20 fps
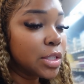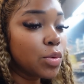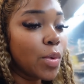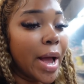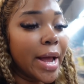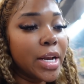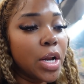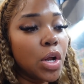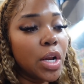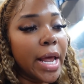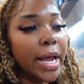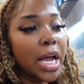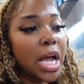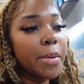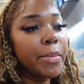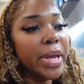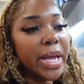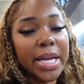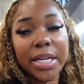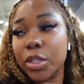is why I don't like
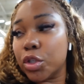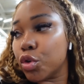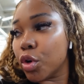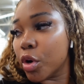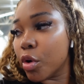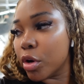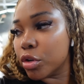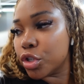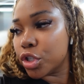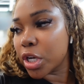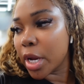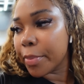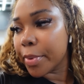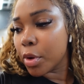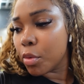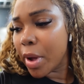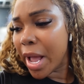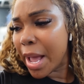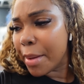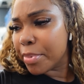coming in-store grocery shopping.
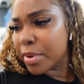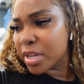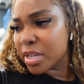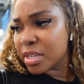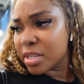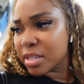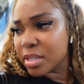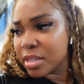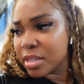What happened?